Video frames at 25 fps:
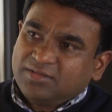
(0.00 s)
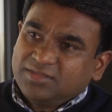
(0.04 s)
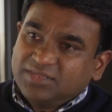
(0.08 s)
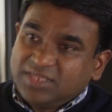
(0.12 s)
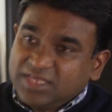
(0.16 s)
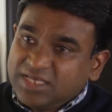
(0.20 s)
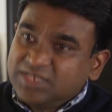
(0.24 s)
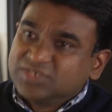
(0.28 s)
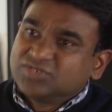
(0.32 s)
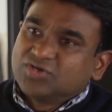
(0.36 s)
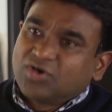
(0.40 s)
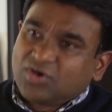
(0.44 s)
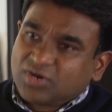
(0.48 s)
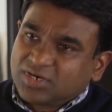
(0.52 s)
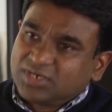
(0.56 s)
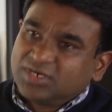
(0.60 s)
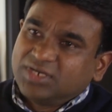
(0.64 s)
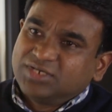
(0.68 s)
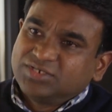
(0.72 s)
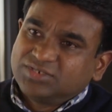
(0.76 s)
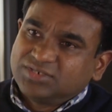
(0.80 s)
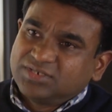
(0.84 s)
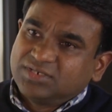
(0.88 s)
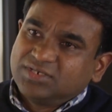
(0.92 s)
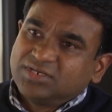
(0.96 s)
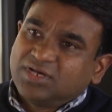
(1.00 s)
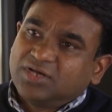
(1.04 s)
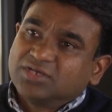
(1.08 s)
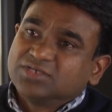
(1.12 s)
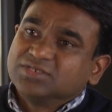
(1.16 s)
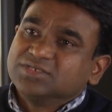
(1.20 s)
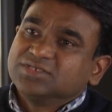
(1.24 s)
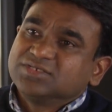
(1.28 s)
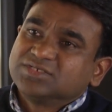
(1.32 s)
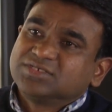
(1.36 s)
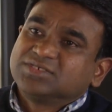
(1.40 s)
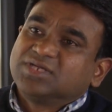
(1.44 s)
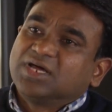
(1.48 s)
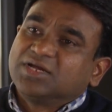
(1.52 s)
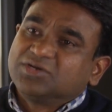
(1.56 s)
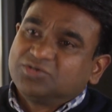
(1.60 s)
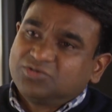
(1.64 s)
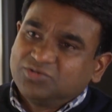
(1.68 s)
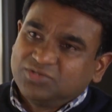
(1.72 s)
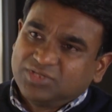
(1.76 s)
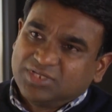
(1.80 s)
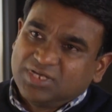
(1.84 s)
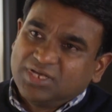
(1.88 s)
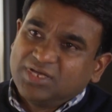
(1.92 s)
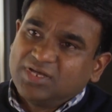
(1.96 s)
these organizations start
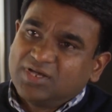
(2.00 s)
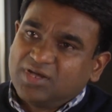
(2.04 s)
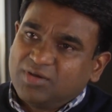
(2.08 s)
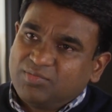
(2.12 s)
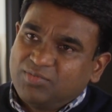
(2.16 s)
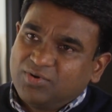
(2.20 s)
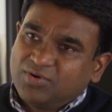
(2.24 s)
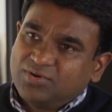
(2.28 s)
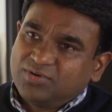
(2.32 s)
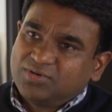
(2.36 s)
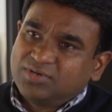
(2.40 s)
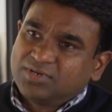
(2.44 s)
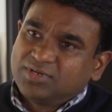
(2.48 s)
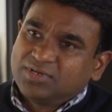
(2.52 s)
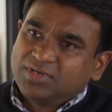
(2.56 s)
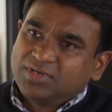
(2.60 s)
to think about